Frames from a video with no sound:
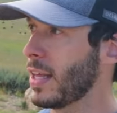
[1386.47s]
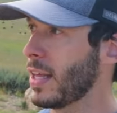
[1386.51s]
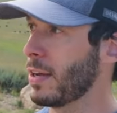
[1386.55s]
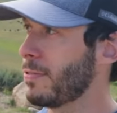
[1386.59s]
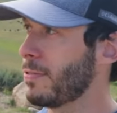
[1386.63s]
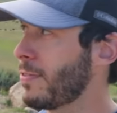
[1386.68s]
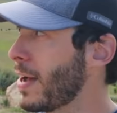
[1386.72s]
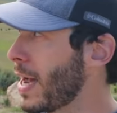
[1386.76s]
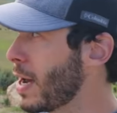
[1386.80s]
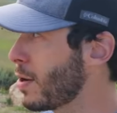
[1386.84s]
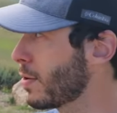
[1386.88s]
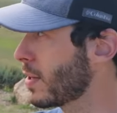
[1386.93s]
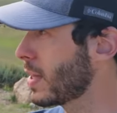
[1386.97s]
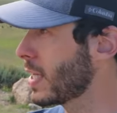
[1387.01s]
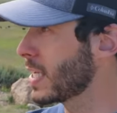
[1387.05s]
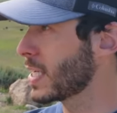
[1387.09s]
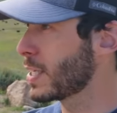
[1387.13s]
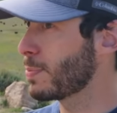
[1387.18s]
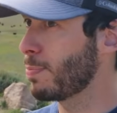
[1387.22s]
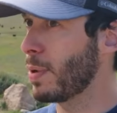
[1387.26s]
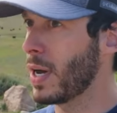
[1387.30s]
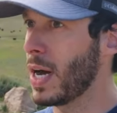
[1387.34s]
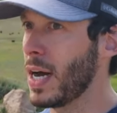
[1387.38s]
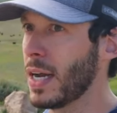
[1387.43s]
they found this
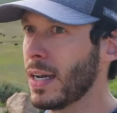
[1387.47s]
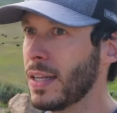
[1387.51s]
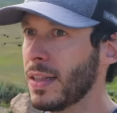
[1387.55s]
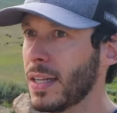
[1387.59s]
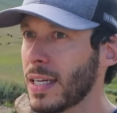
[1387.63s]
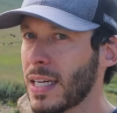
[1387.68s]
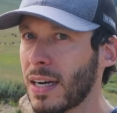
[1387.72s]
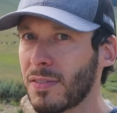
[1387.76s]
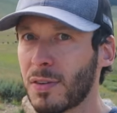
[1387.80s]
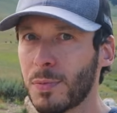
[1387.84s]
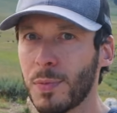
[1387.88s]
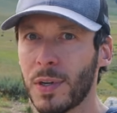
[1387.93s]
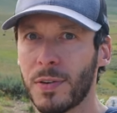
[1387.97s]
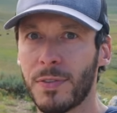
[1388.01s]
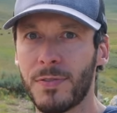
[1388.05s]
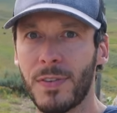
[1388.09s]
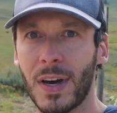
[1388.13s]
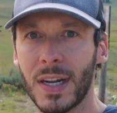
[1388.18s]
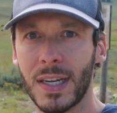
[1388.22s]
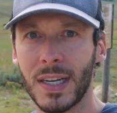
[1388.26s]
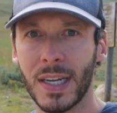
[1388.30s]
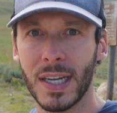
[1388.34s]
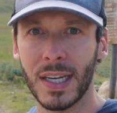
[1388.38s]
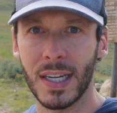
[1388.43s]
spot, and the government
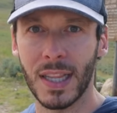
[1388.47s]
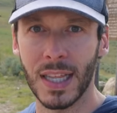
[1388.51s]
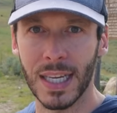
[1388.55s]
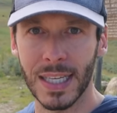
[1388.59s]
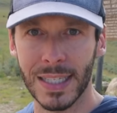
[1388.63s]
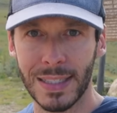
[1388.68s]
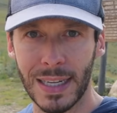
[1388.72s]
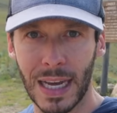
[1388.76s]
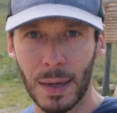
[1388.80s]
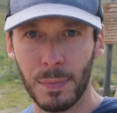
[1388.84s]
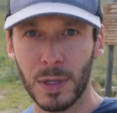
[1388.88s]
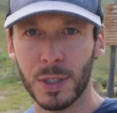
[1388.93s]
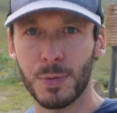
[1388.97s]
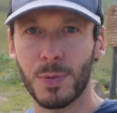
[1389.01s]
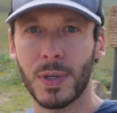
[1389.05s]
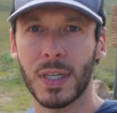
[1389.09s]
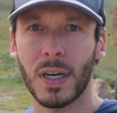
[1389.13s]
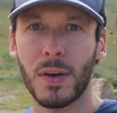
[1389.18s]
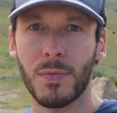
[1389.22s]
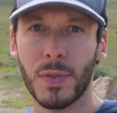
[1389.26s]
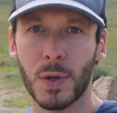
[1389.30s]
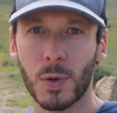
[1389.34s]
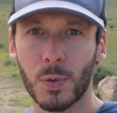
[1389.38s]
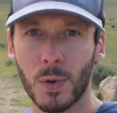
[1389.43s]
funded the
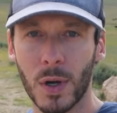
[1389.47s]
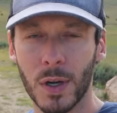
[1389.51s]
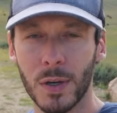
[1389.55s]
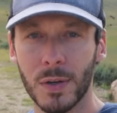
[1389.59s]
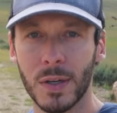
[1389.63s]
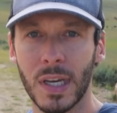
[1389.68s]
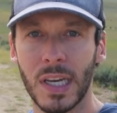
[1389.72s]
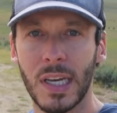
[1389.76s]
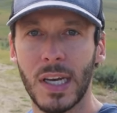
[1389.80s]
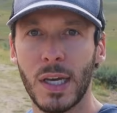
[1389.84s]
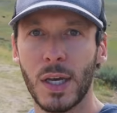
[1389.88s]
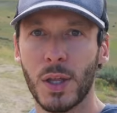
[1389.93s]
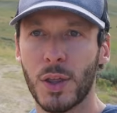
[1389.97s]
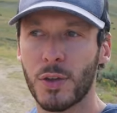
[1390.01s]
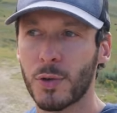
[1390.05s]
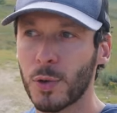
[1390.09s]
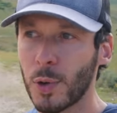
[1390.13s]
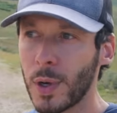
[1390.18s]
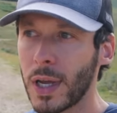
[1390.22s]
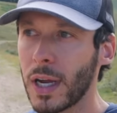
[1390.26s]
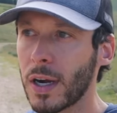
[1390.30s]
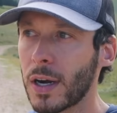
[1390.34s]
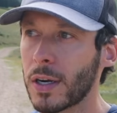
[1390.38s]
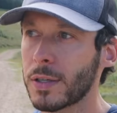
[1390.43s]
establishment of the road
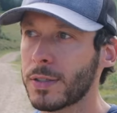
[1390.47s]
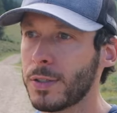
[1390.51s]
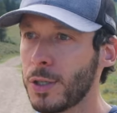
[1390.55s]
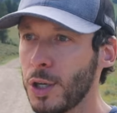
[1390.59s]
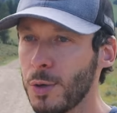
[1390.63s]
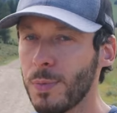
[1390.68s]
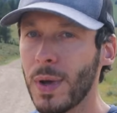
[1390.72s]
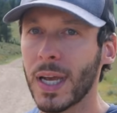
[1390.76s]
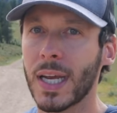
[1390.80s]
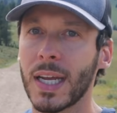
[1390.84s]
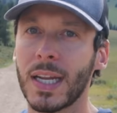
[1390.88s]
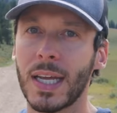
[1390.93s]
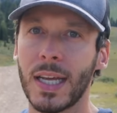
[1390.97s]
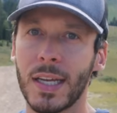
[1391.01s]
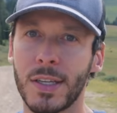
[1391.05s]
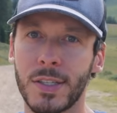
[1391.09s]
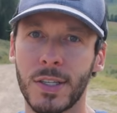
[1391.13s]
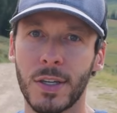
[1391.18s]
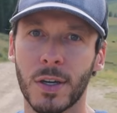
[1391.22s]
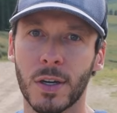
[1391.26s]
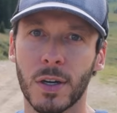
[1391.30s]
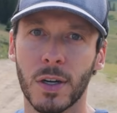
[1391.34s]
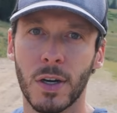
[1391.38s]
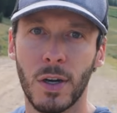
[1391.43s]
through here to make it
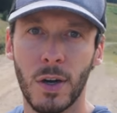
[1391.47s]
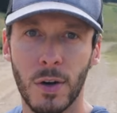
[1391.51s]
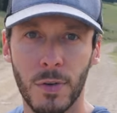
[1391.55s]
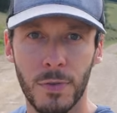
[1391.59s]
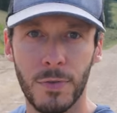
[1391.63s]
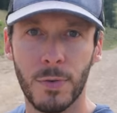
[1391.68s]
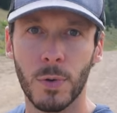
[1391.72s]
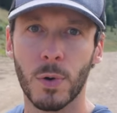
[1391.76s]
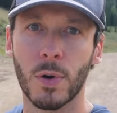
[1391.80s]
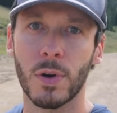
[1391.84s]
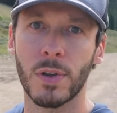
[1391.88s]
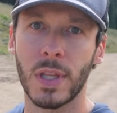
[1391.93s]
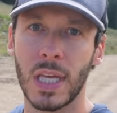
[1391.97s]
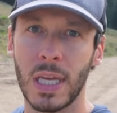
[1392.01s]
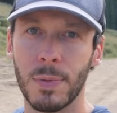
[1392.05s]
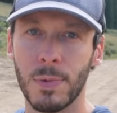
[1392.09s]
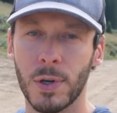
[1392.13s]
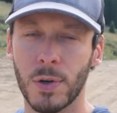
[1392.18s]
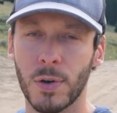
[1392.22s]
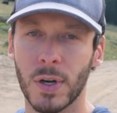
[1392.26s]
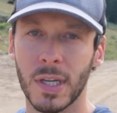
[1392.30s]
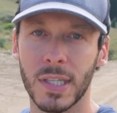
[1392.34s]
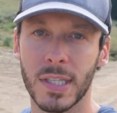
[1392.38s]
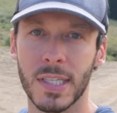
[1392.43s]
easier for the
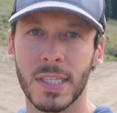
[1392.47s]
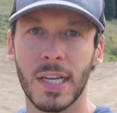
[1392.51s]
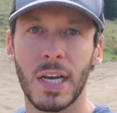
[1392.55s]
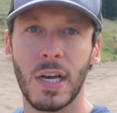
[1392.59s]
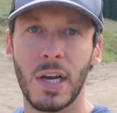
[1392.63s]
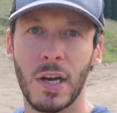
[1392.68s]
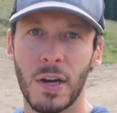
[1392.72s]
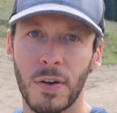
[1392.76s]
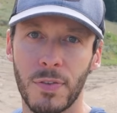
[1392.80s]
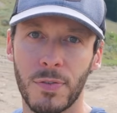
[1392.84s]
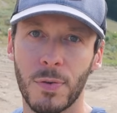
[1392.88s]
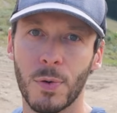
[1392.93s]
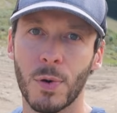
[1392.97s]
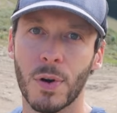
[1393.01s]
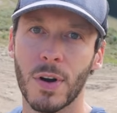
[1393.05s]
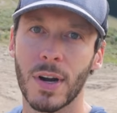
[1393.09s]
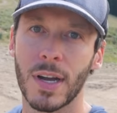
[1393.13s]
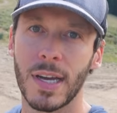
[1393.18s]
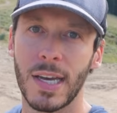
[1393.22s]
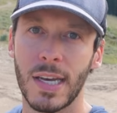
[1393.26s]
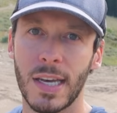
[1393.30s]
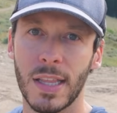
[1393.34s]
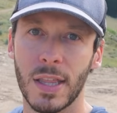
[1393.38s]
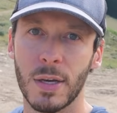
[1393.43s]
immigrants,
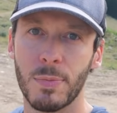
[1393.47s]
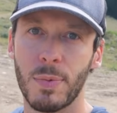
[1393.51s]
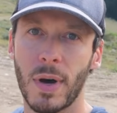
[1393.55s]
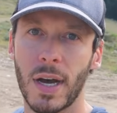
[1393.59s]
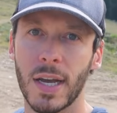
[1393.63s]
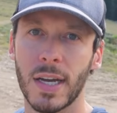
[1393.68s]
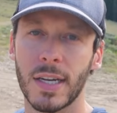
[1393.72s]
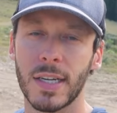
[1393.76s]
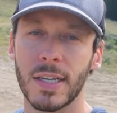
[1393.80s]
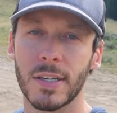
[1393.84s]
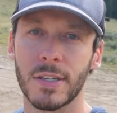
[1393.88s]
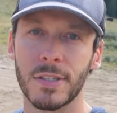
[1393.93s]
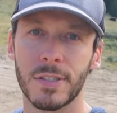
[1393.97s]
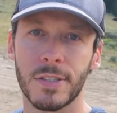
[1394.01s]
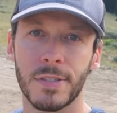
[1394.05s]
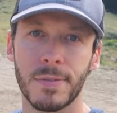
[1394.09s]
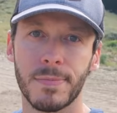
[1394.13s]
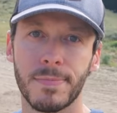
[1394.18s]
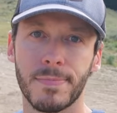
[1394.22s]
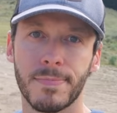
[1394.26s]
for the pioneers.